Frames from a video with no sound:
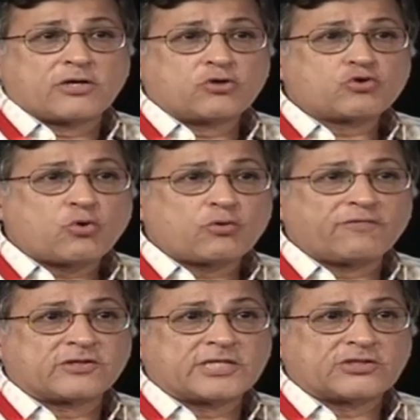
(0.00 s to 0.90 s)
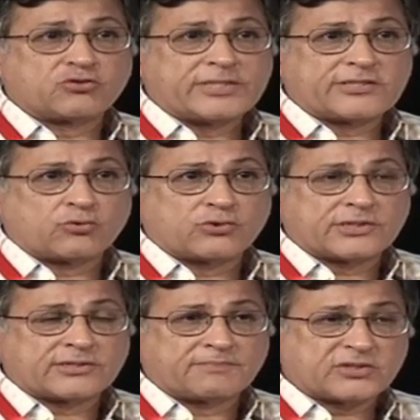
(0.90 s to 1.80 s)
control over these
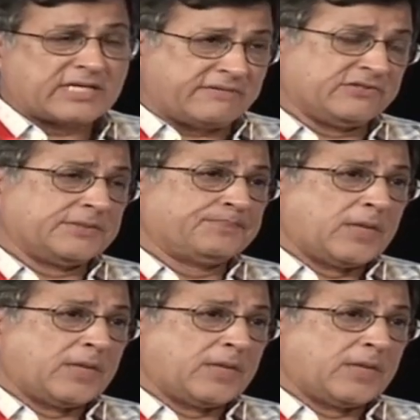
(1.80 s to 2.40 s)
resources themselves.